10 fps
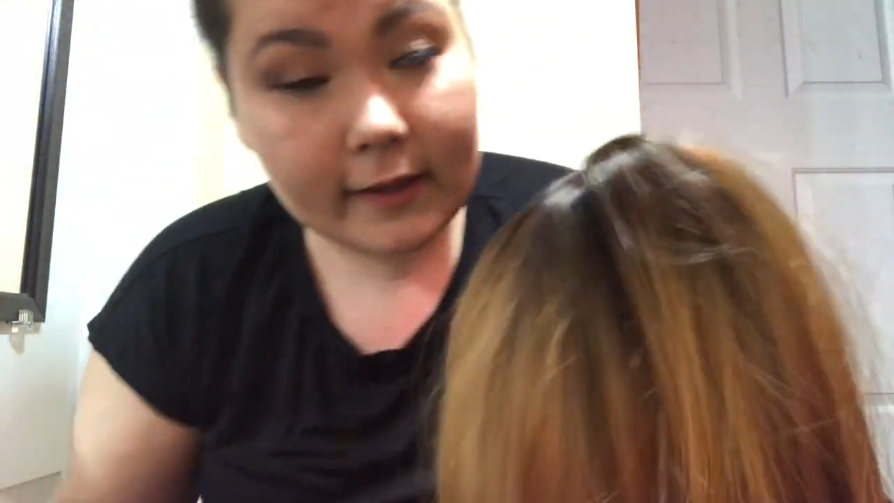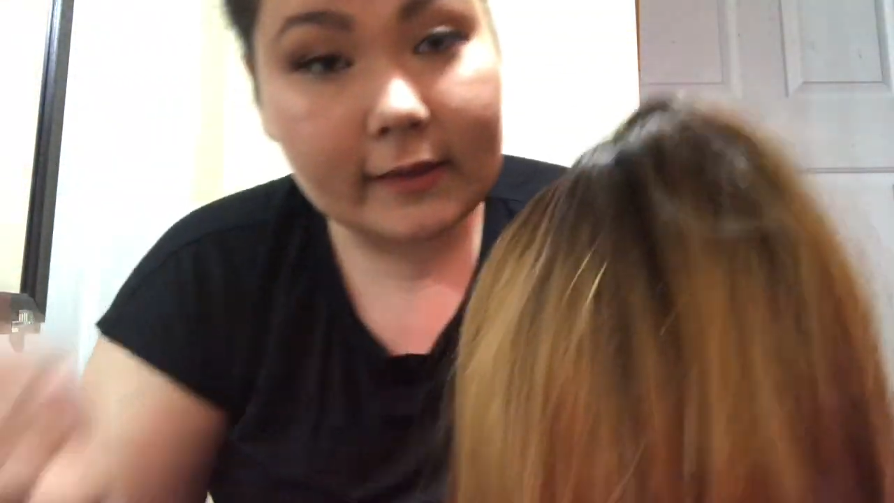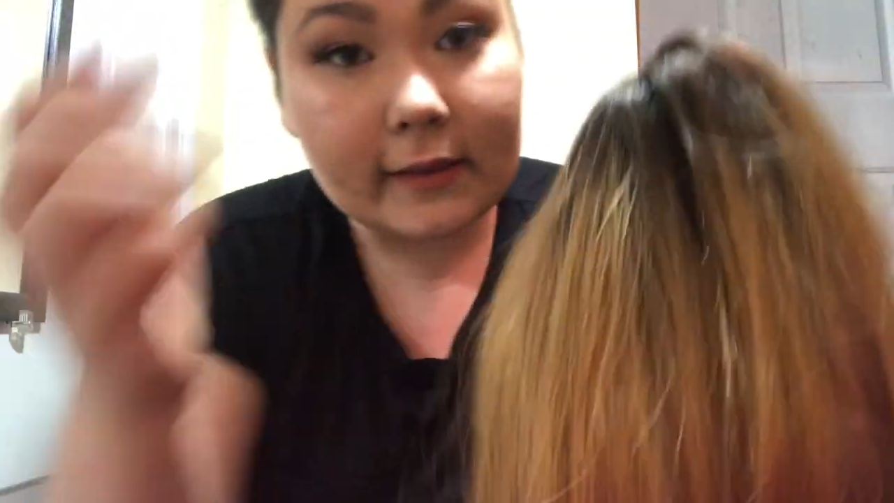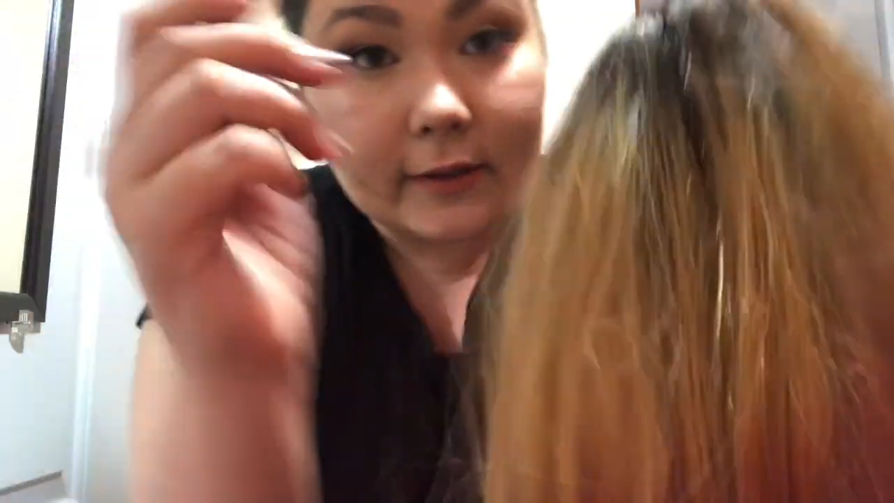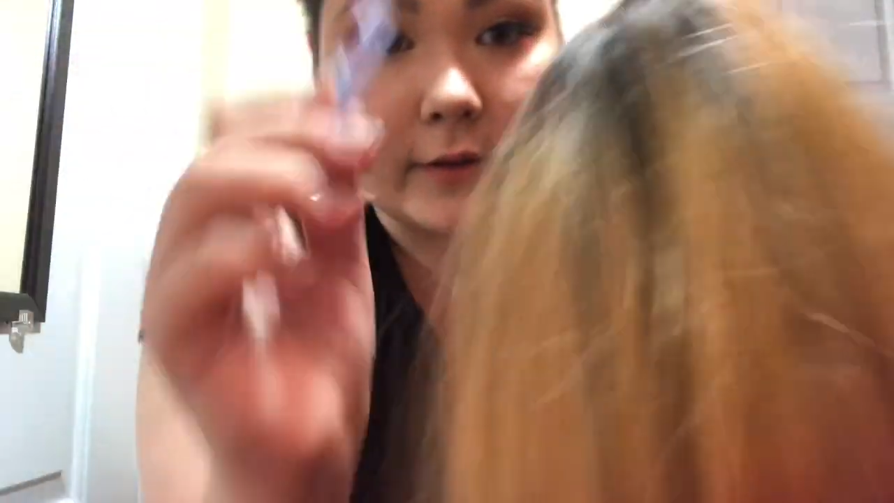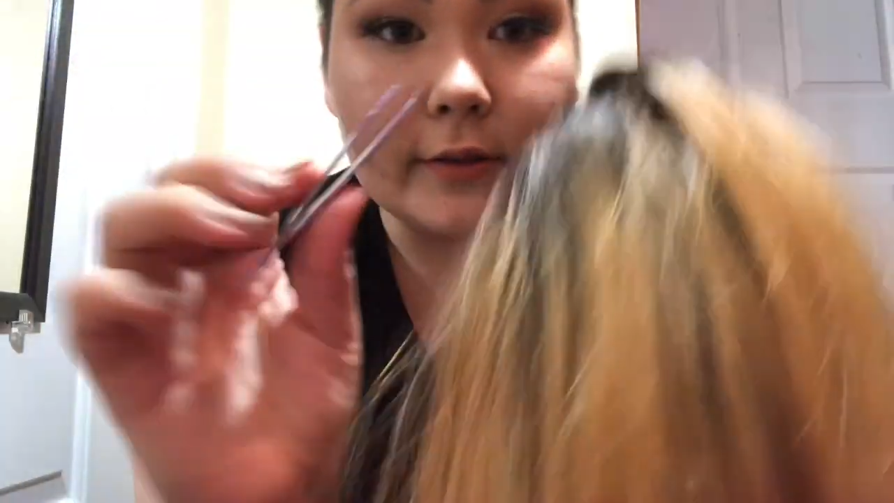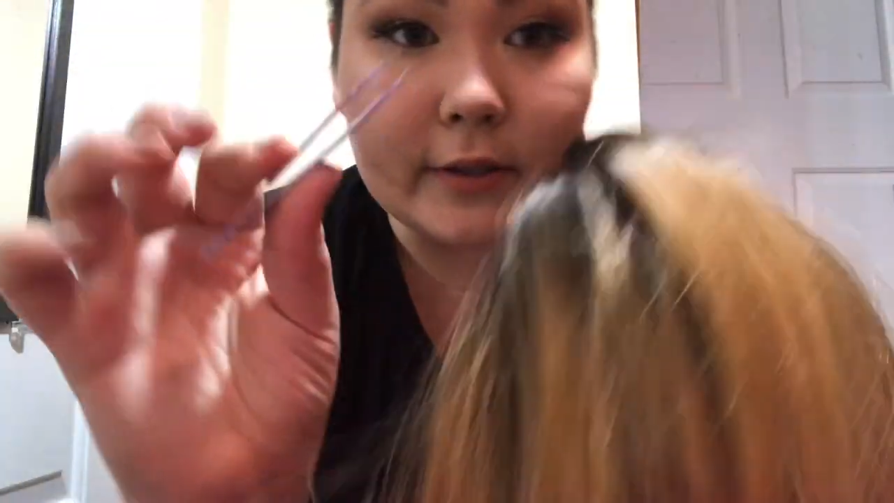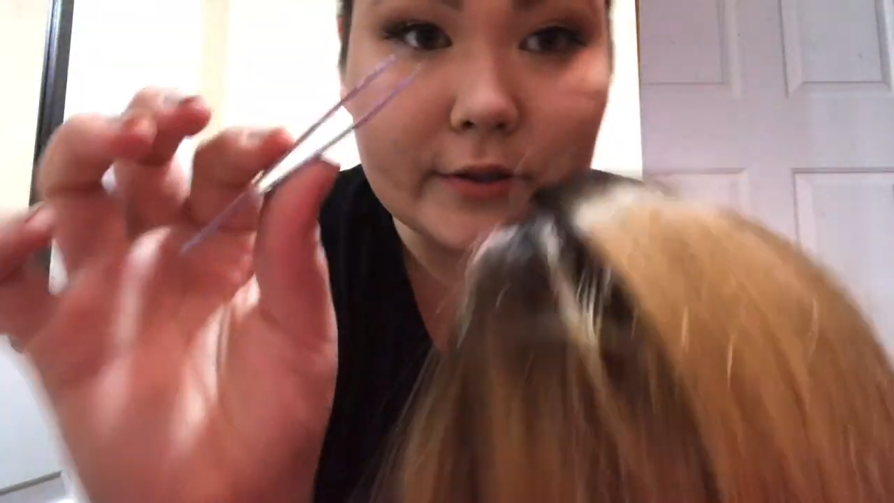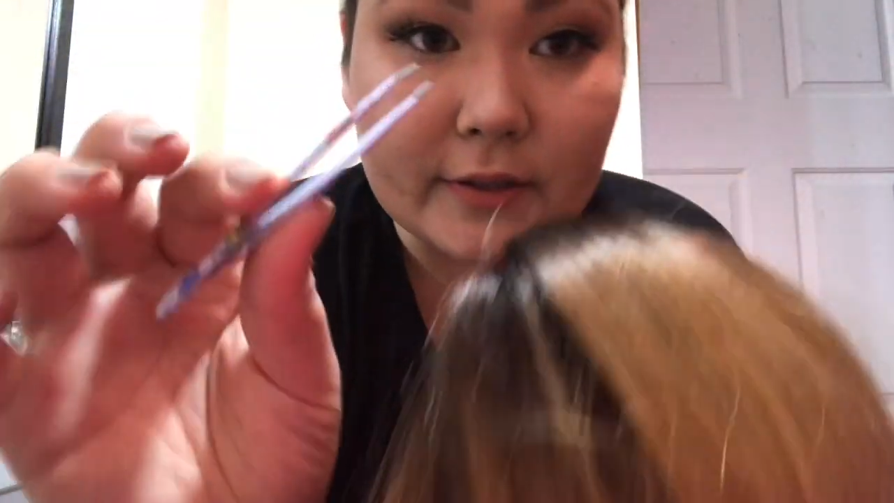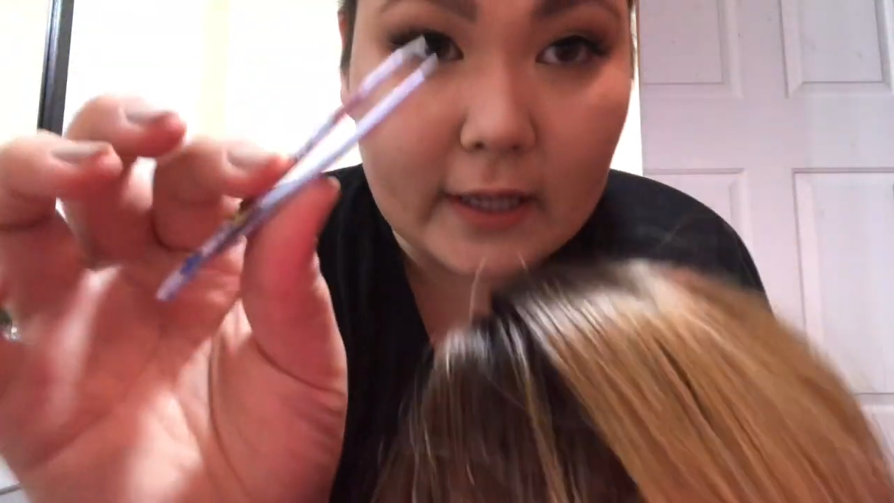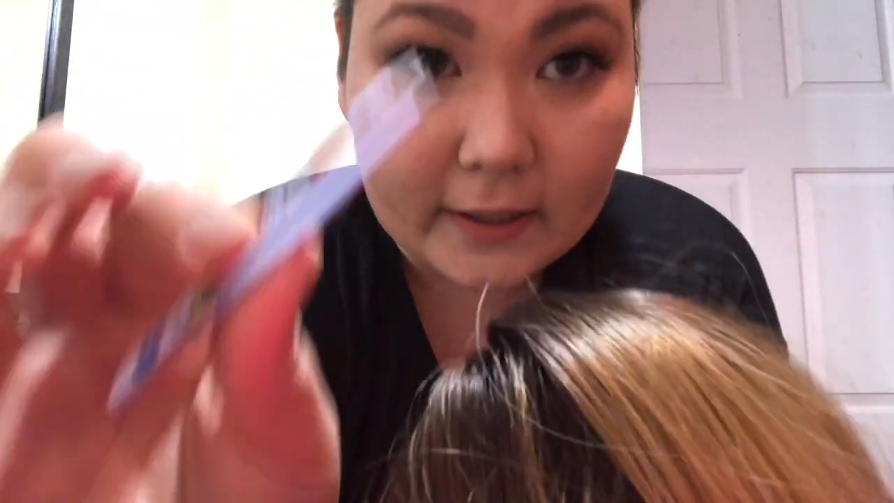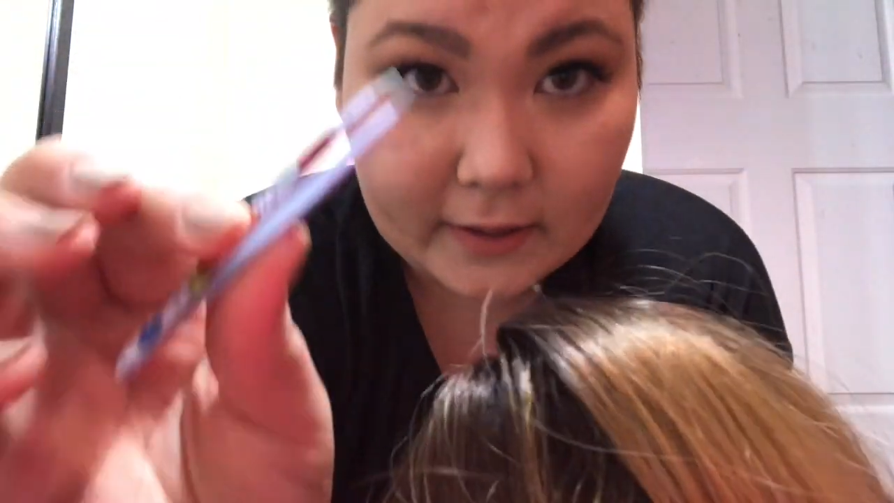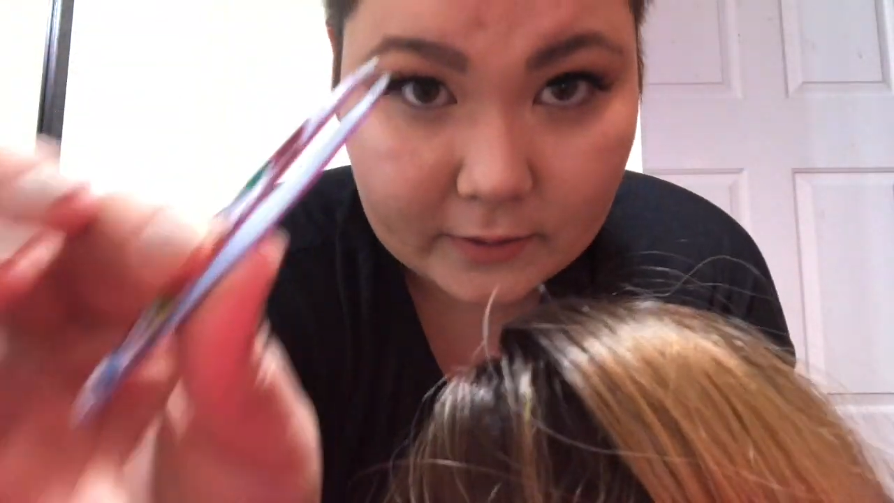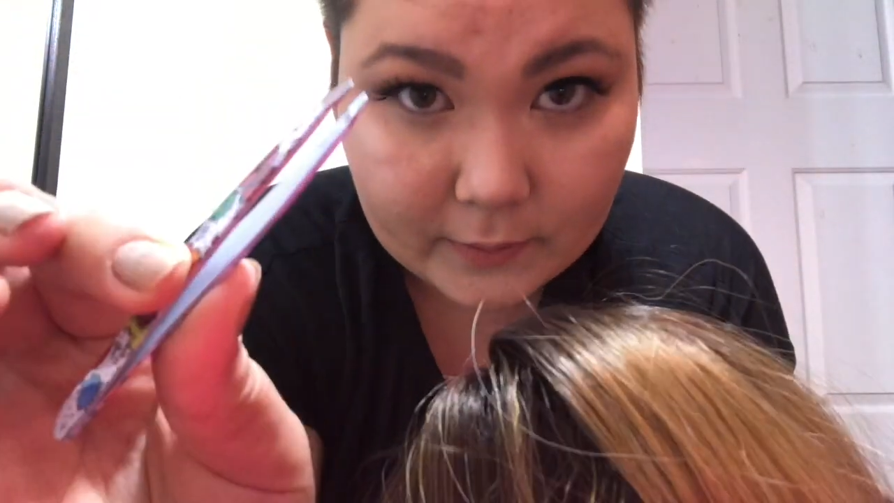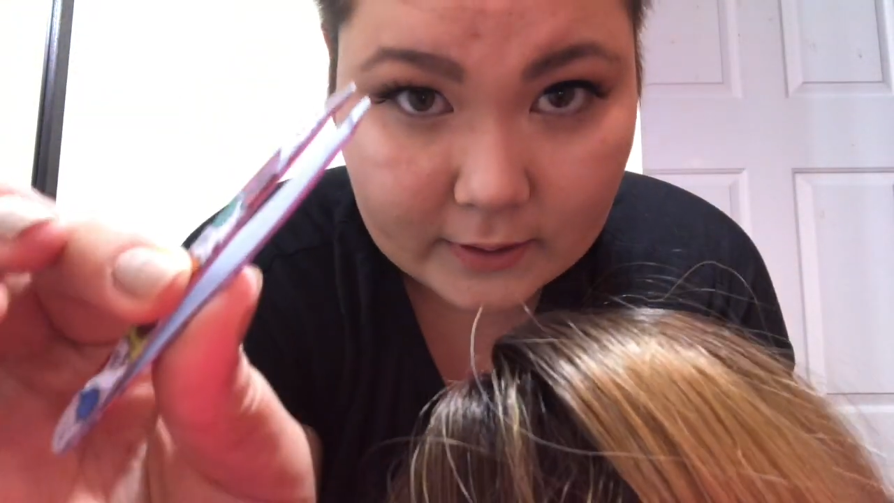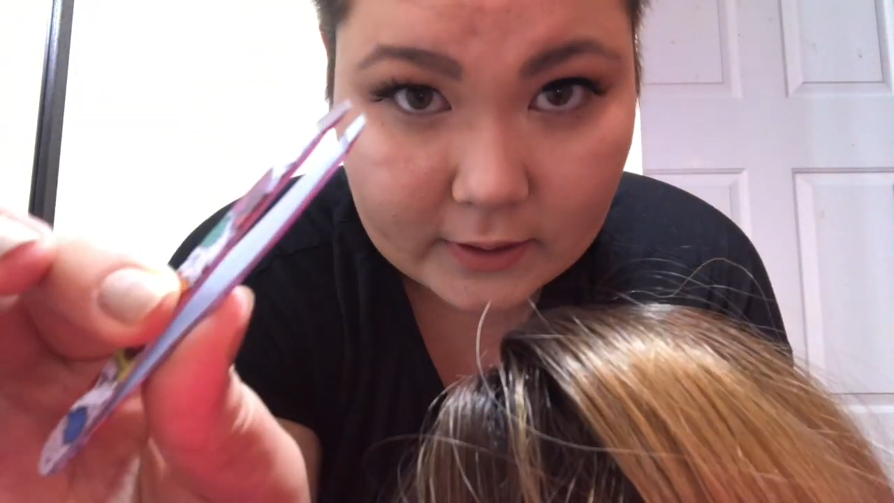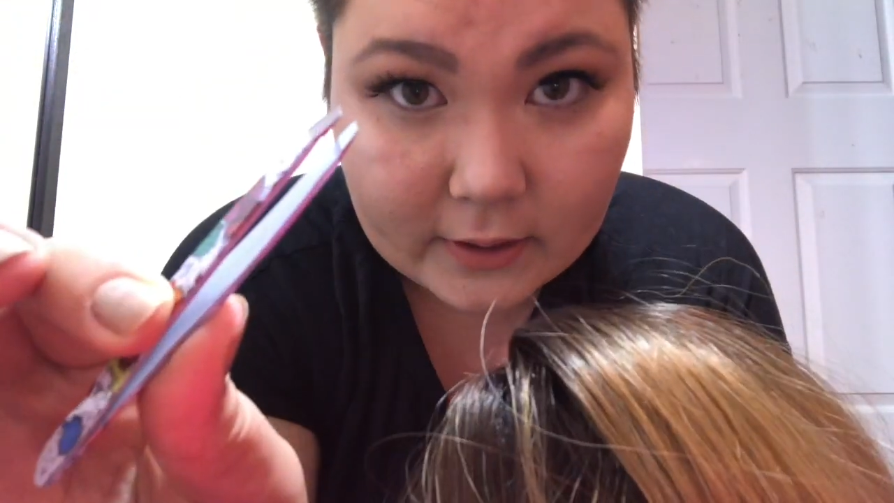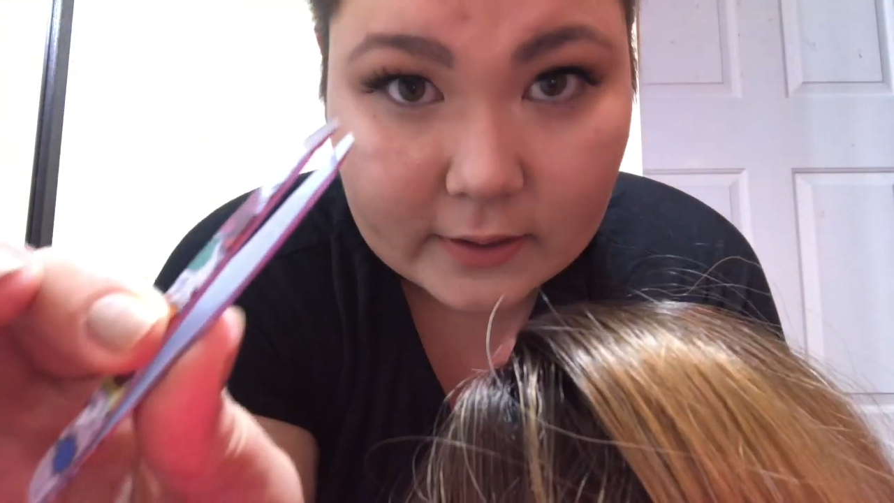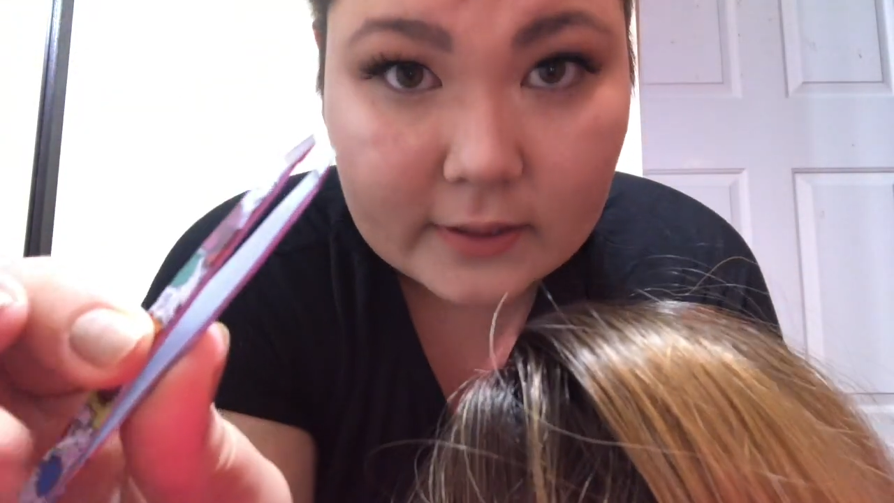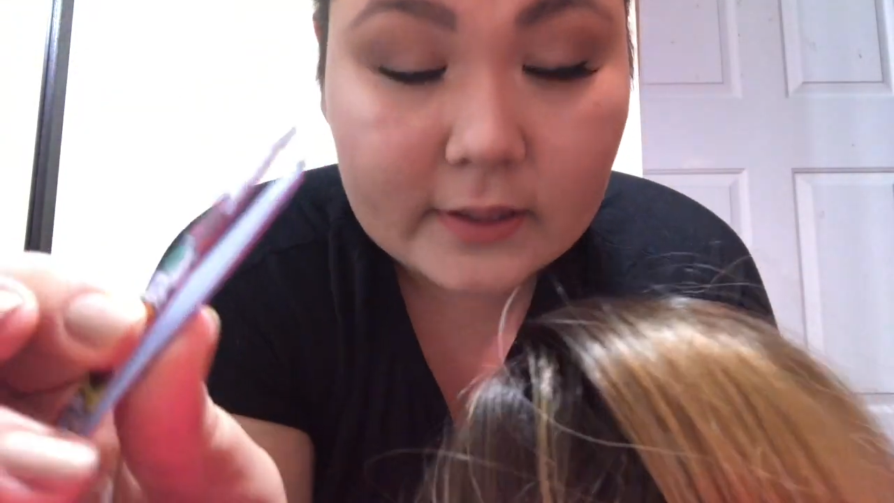literally just take the
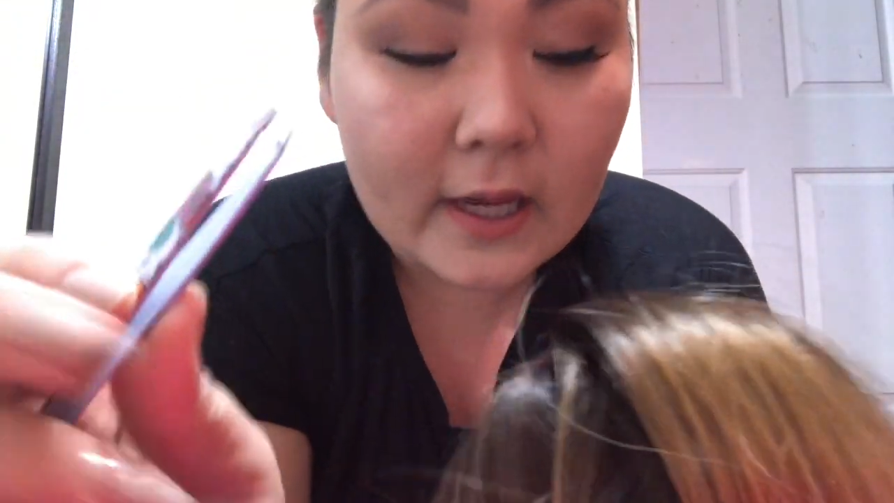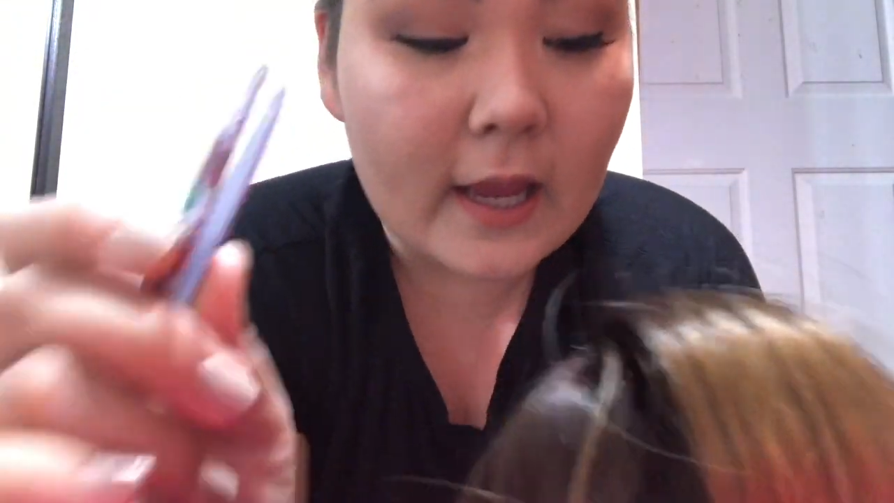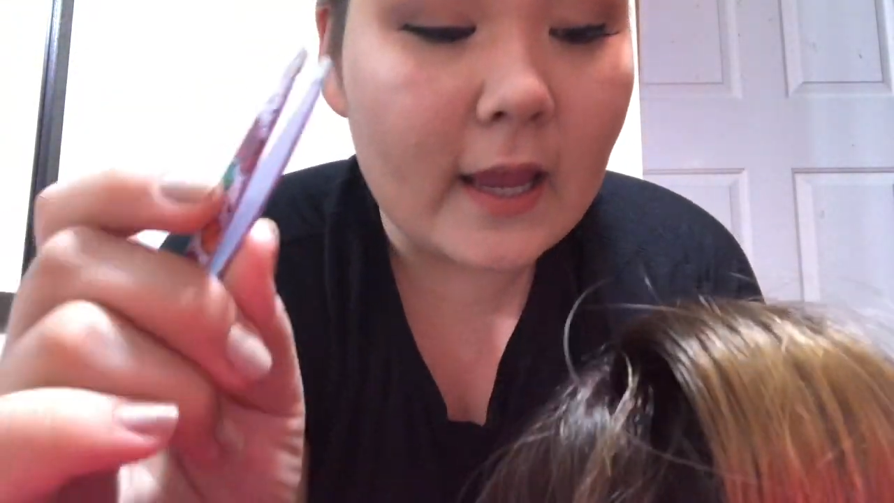tweezers